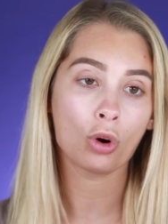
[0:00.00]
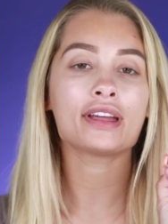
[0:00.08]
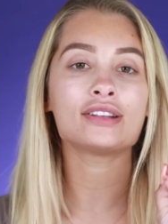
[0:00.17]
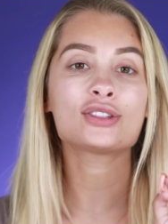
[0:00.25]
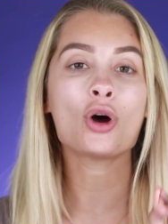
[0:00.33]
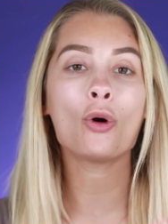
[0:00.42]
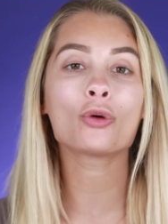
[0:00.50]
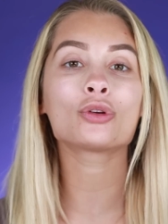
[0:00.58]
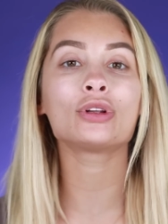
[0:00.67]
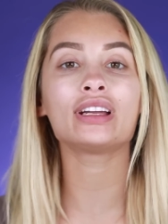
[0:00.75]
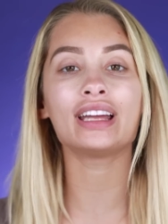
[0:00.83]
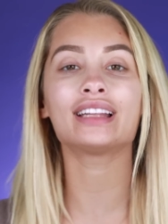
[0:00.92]
they
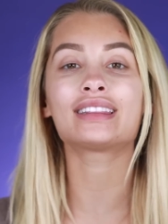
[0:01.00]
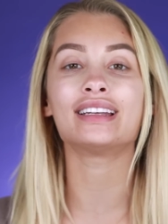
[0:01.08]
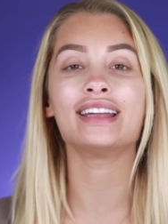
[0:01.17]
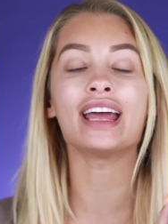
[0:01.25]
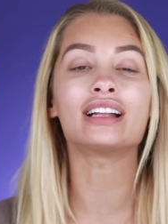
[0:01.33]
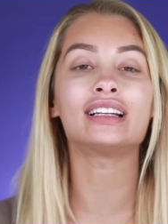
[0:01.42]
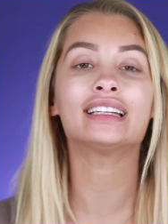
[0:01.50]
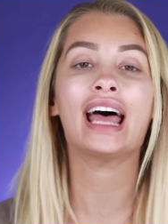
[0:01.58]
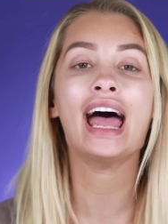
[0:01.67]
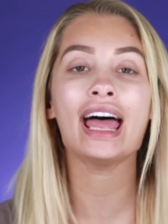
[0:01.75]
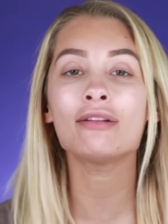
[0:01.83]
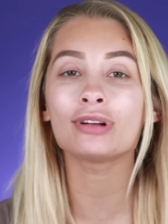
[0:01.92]
totally hit the nail on
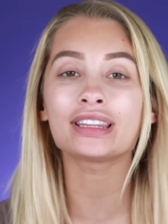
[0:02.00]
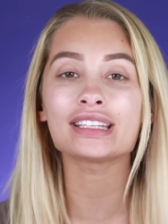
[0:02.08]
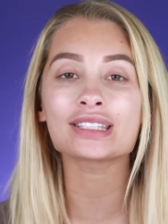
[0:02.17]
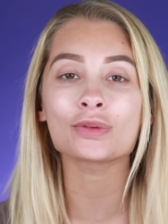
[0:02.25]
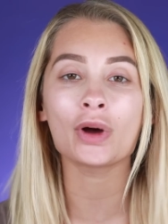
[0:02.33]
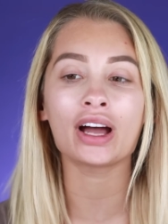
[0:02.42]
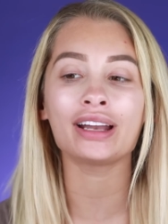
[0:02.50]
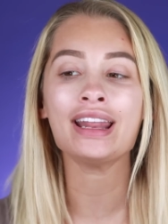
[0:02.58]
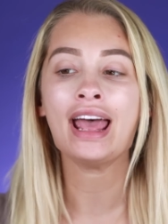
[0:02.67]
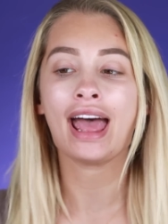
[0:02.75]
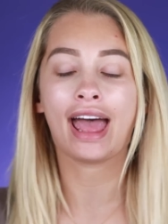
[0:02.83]
the head with this one.